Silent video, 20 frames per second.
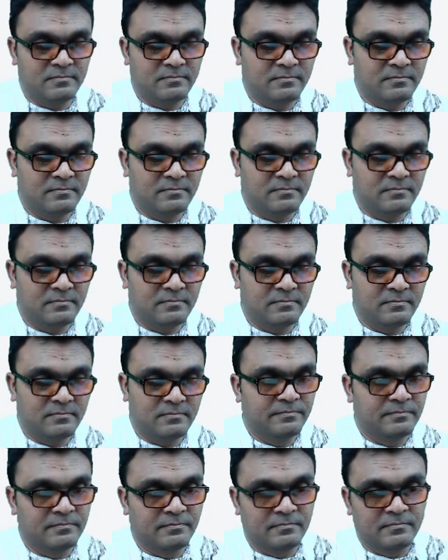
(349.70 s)

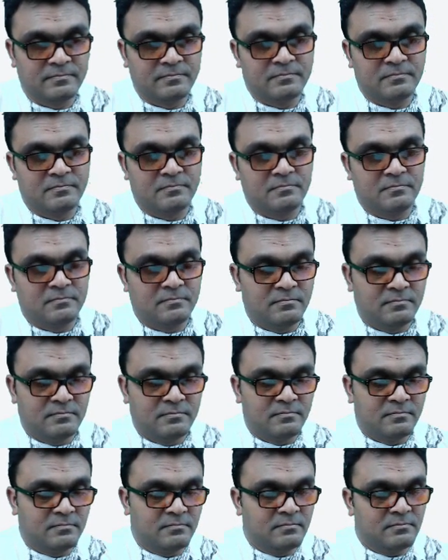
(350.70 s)

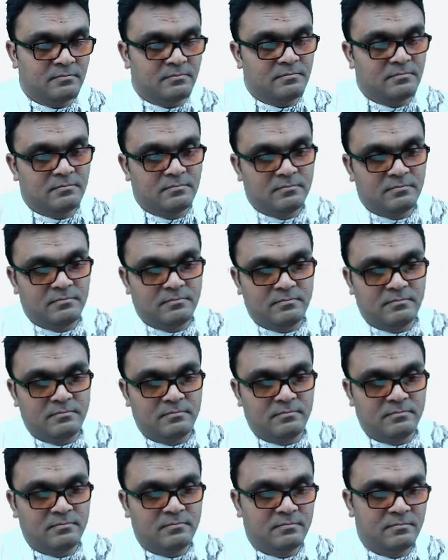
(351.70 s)

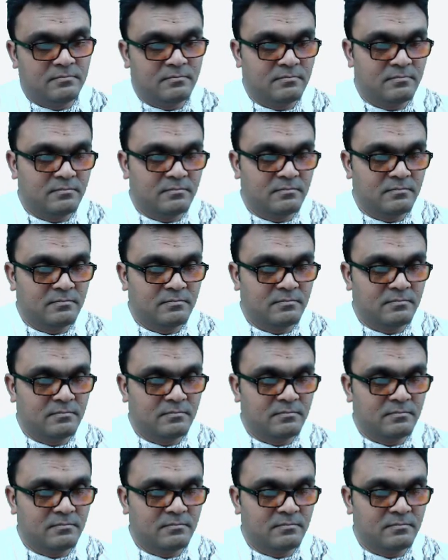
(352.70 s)
(no one is talking)